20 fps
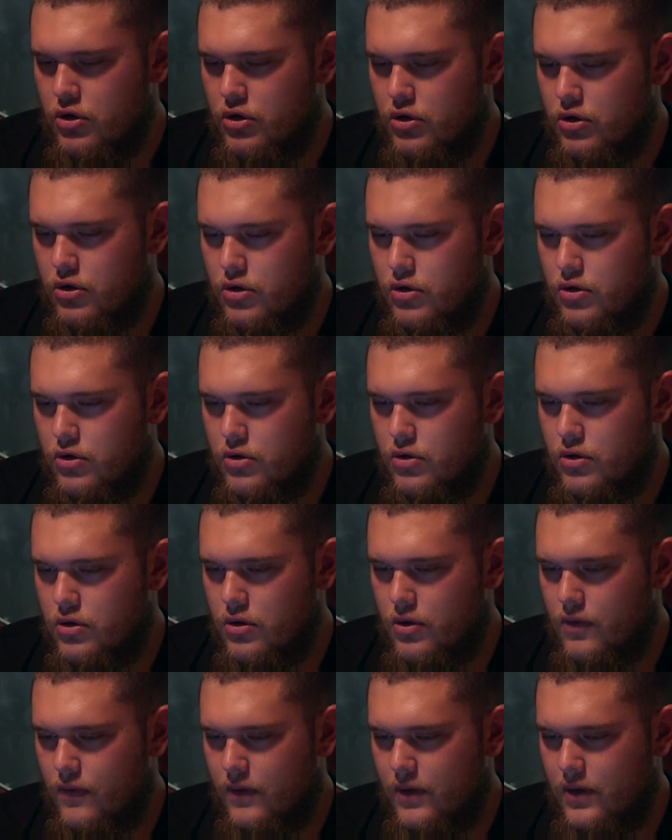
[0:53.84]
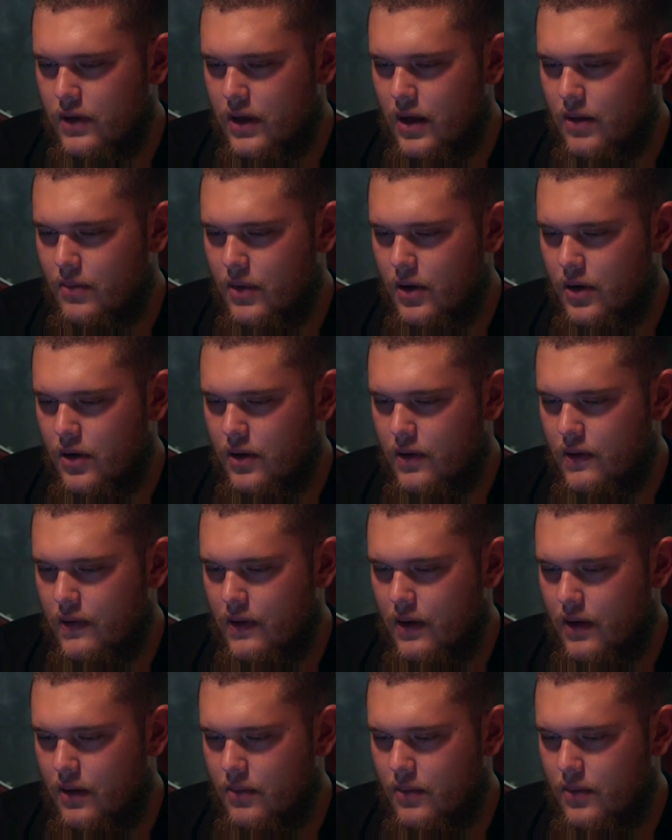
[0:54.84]
let's get my notes
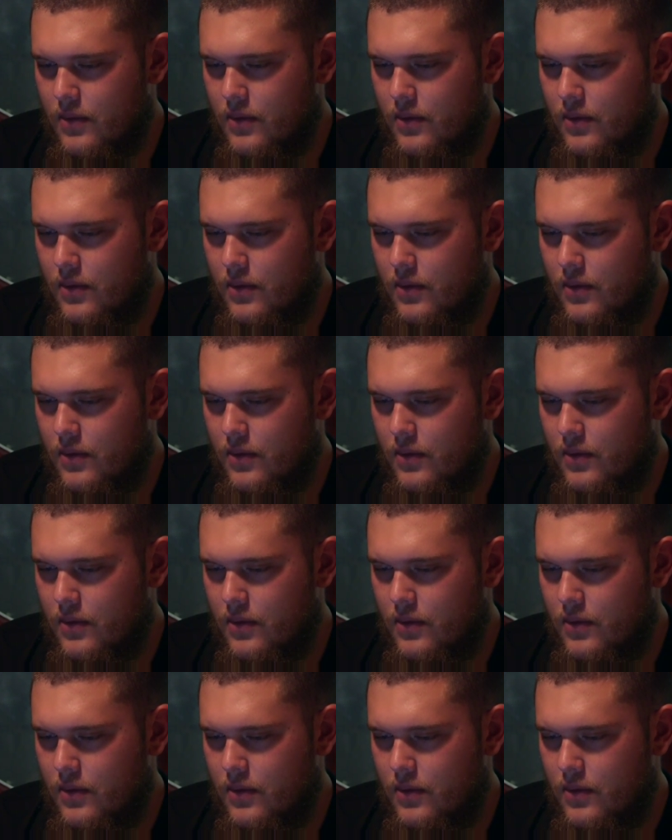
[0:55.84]
up.